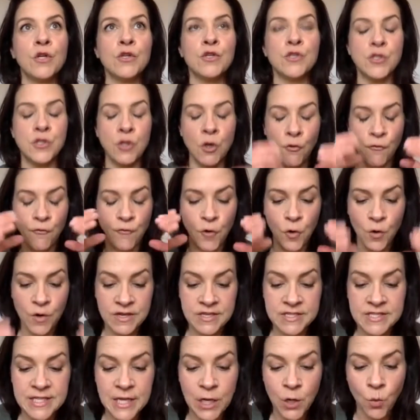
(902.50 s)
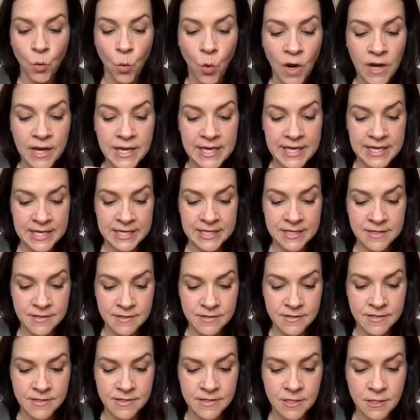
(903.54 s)
so focused on what
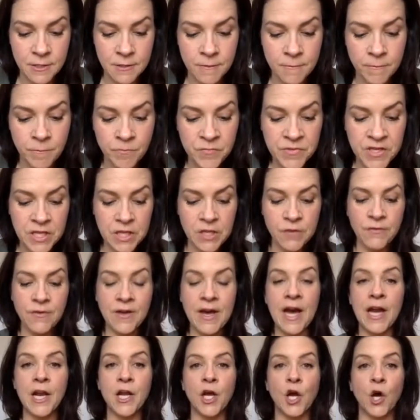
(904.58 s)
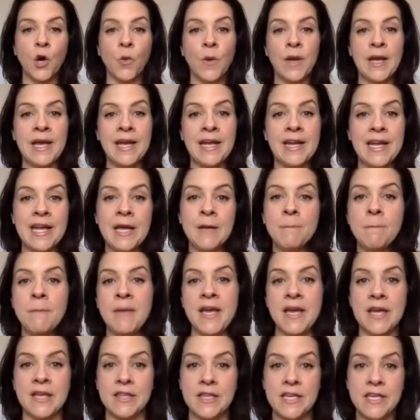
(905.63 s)
is, you've got to go in and
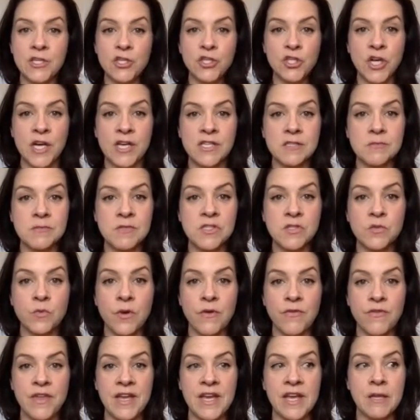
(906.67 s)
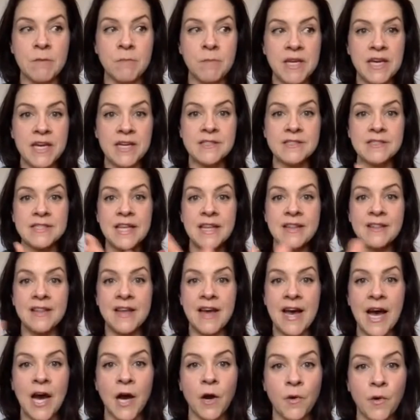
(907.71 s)
make the adjustments within, because then the
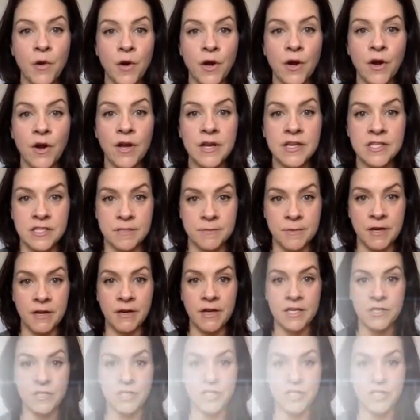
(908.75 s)
outer experience